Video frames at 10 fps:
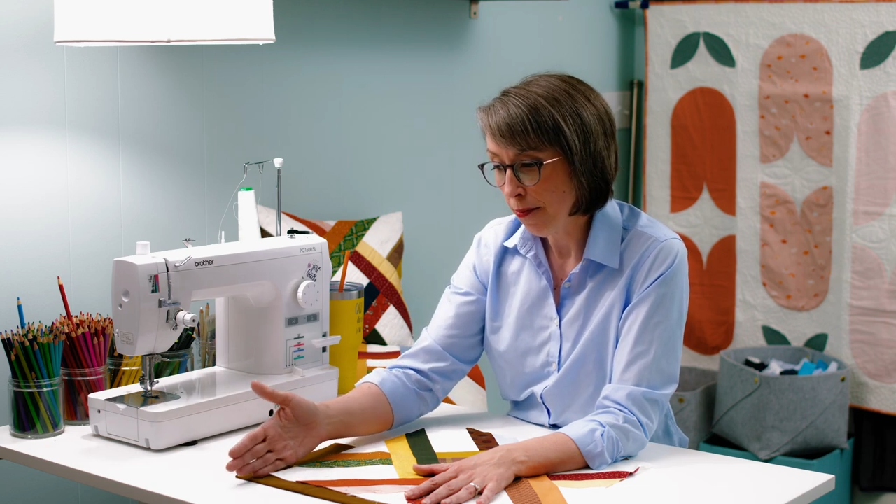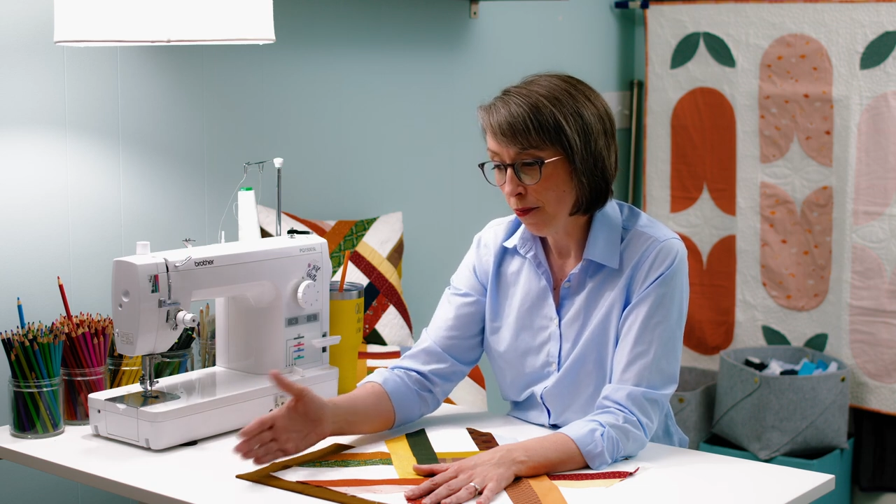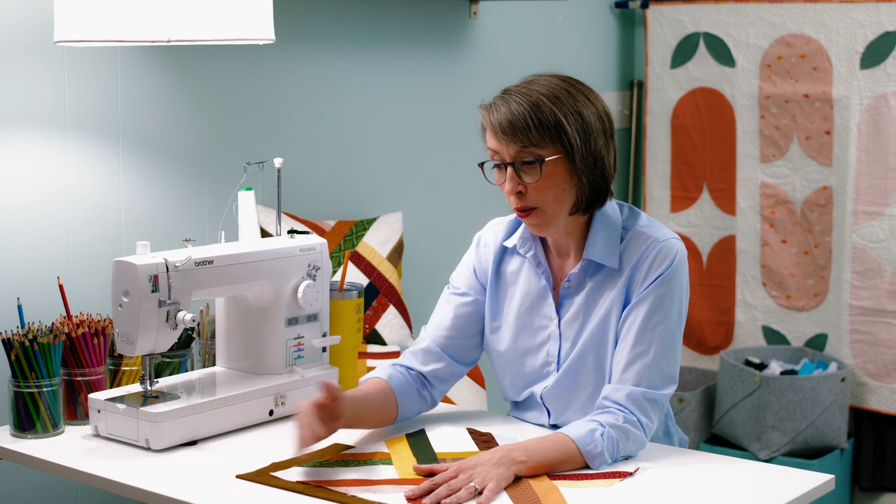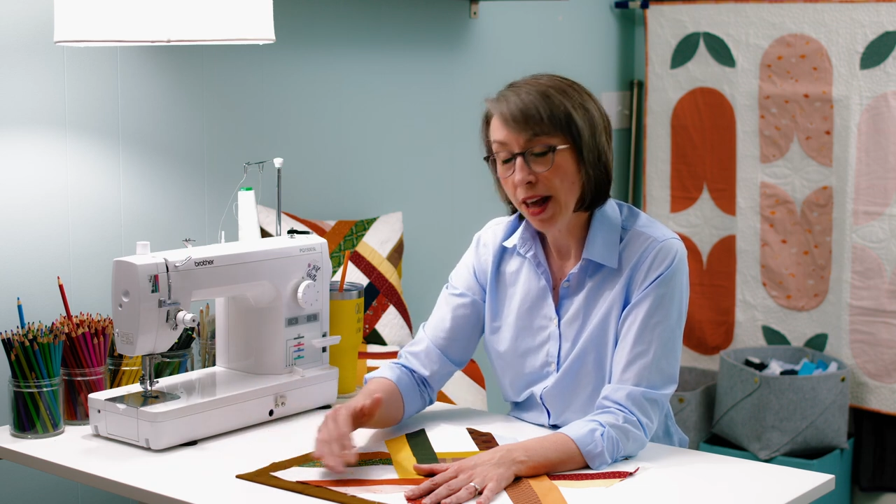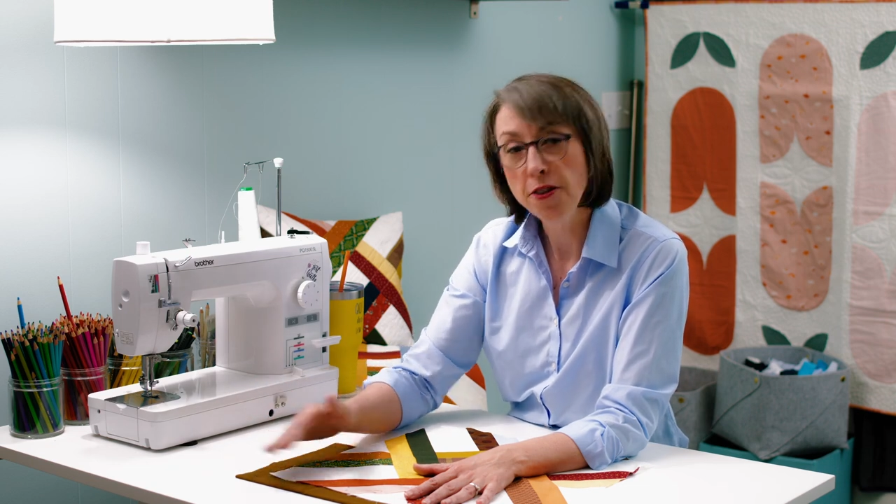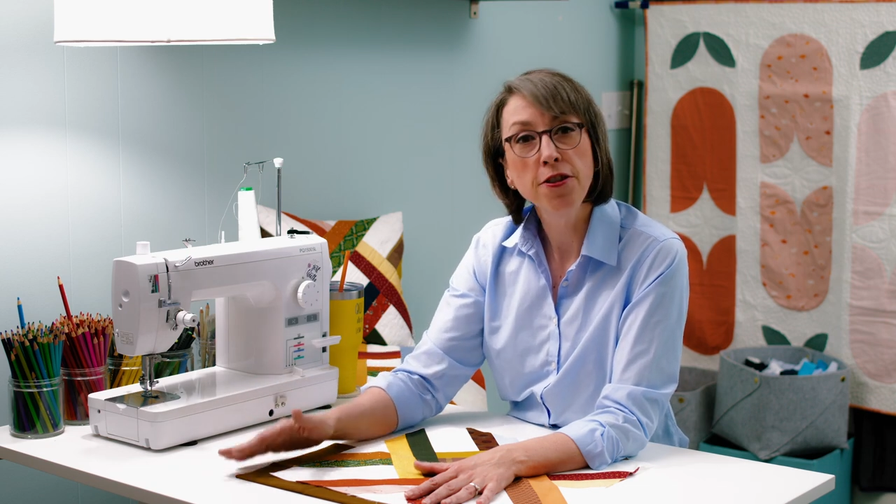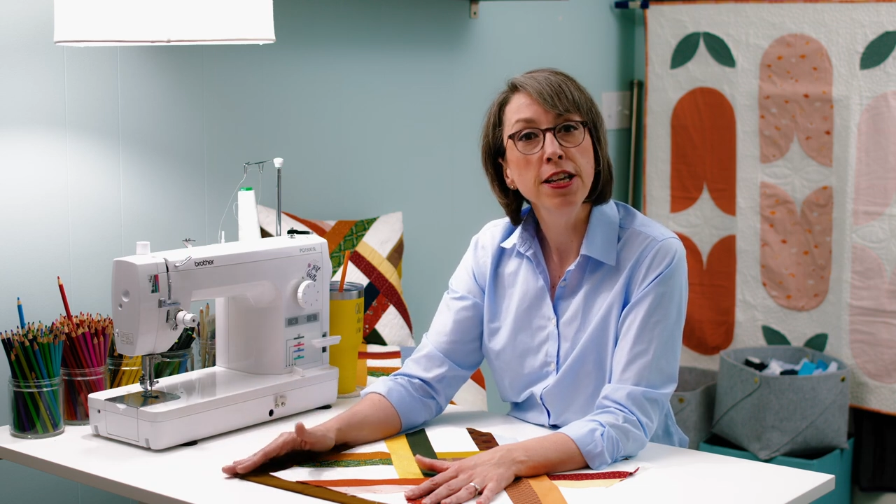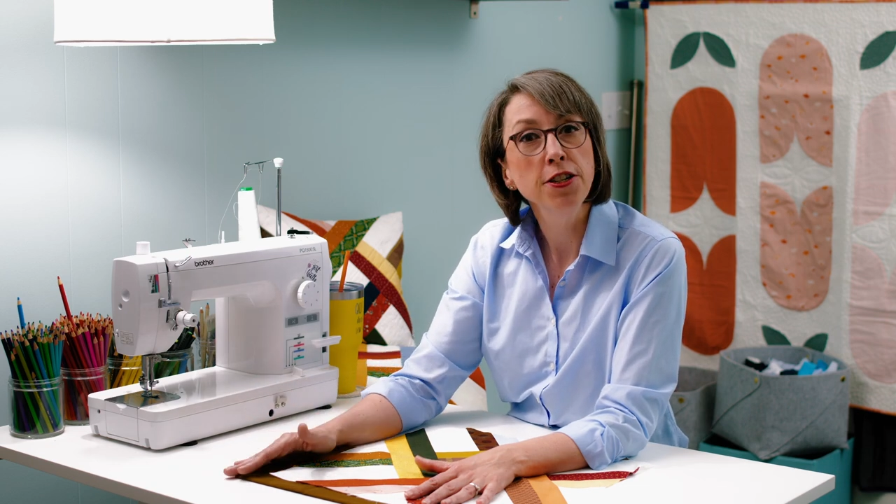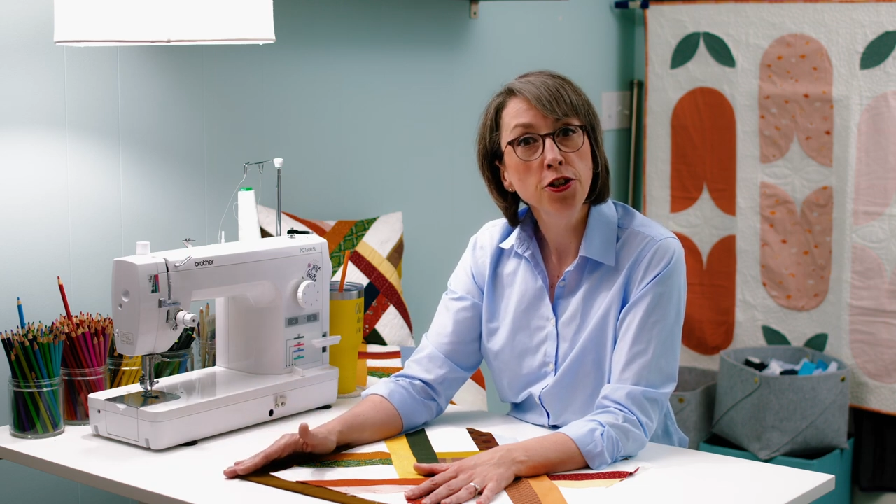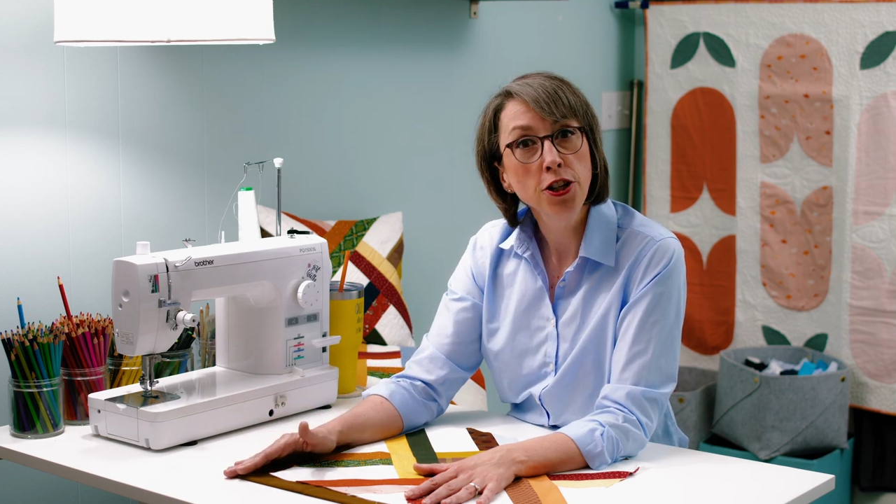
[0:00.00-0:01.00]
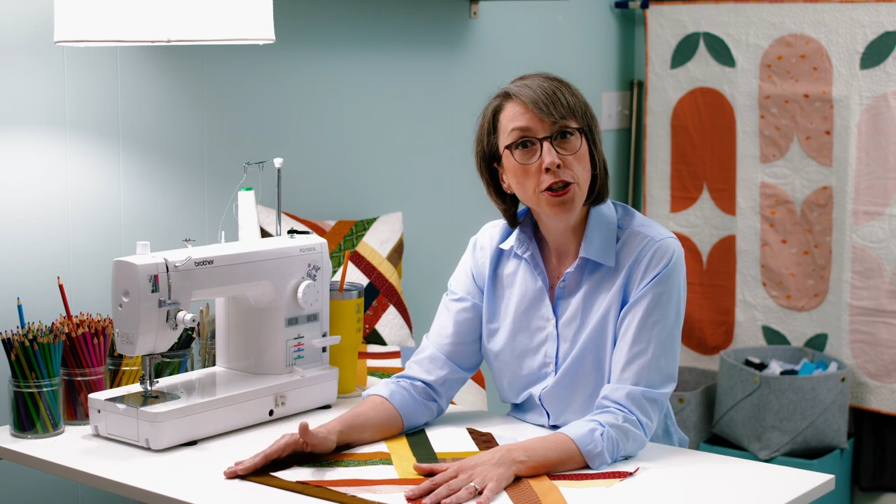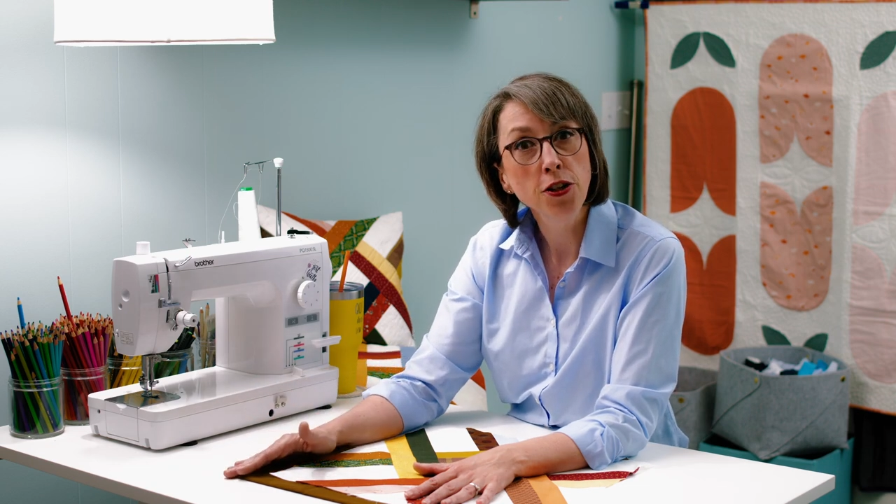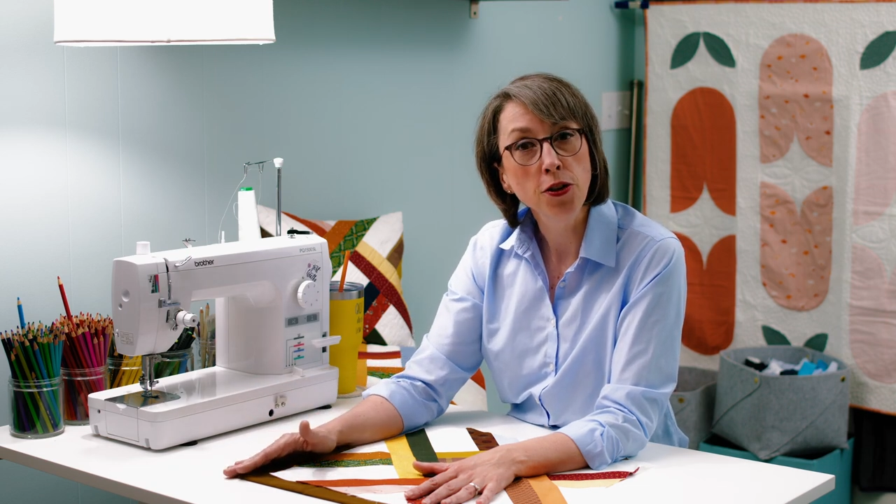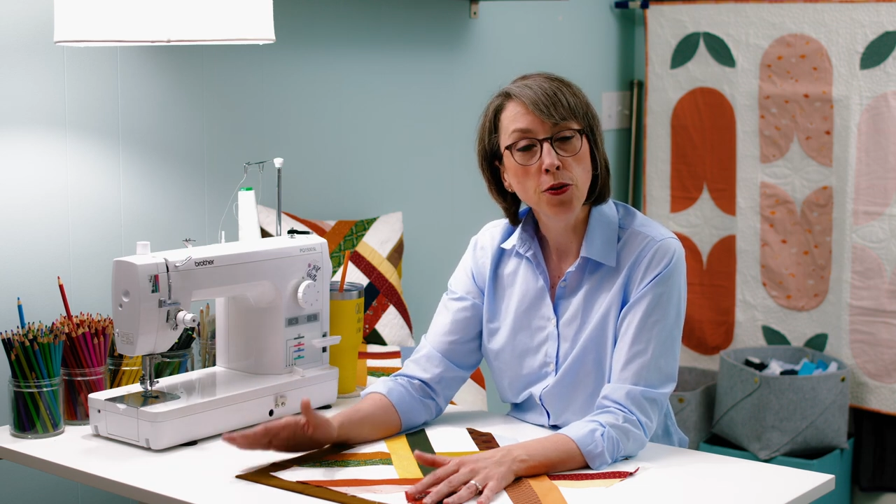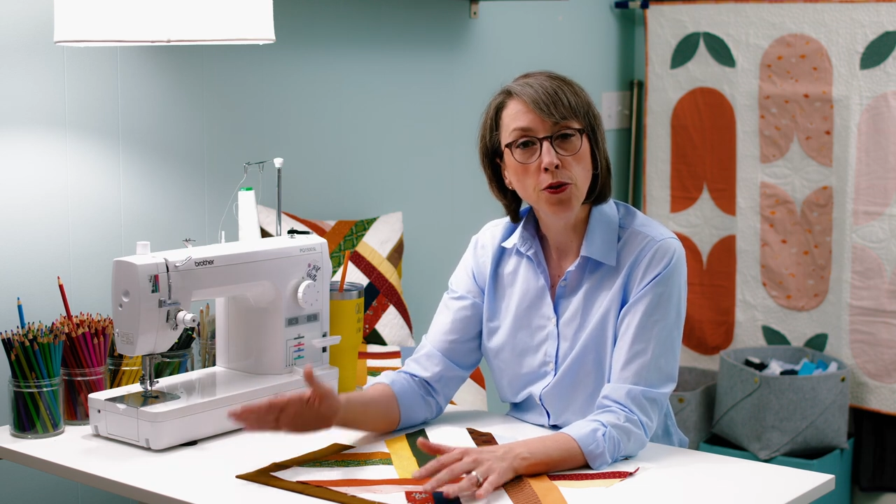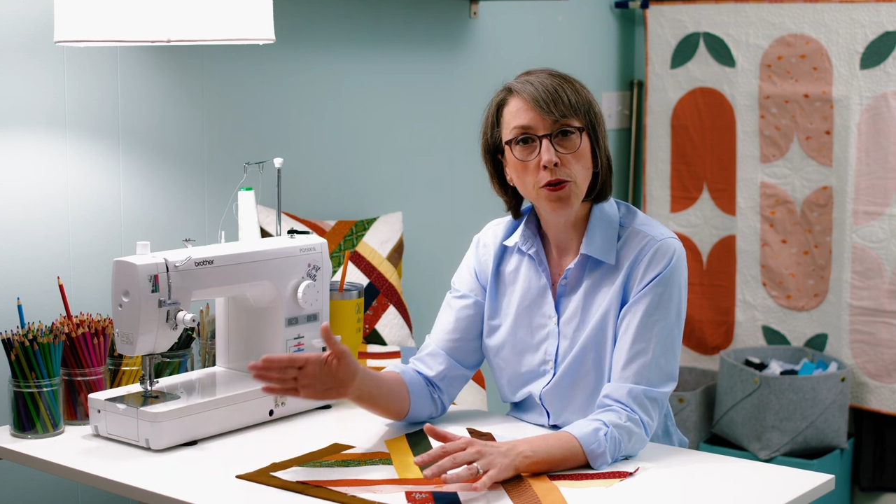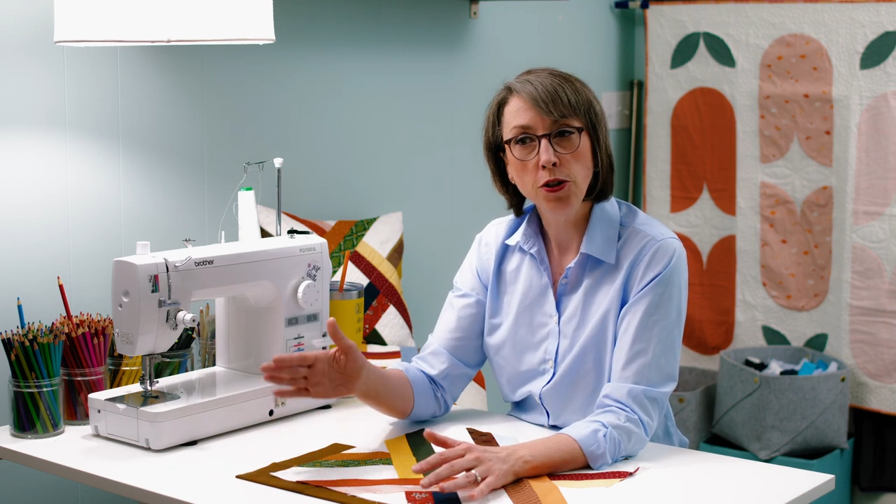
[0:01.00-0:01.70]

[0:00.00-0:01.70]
rather than two,